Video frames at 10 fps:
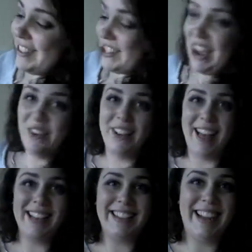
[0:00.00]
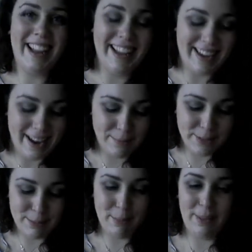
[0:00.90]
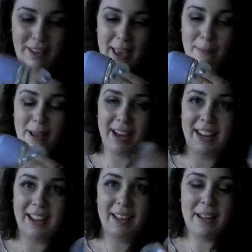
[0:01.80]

the shower last night and I've just put the cap on it.